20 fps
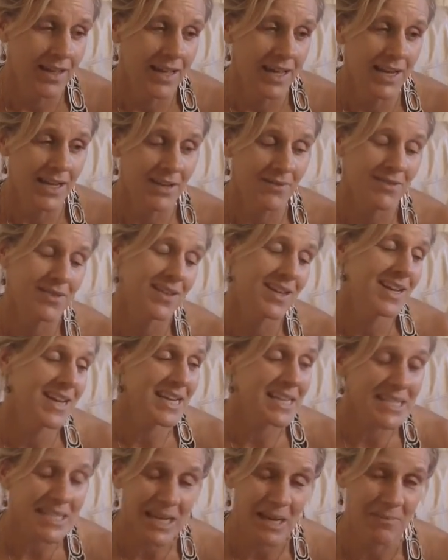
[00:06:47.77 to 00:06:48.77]
And even the
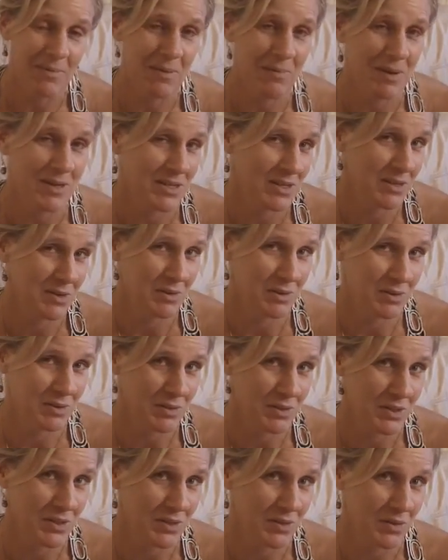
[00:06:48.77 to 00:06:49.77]
next time they went to the
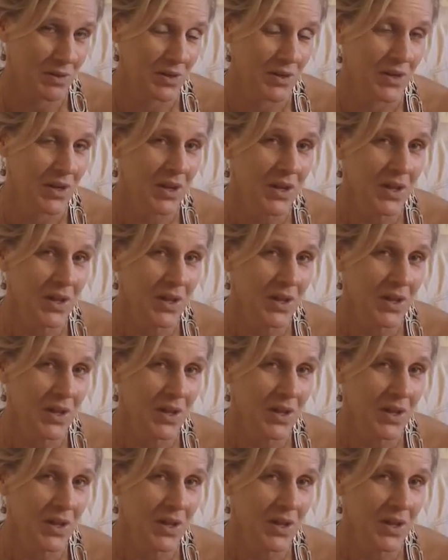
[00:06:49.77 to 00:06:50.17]
grocery store,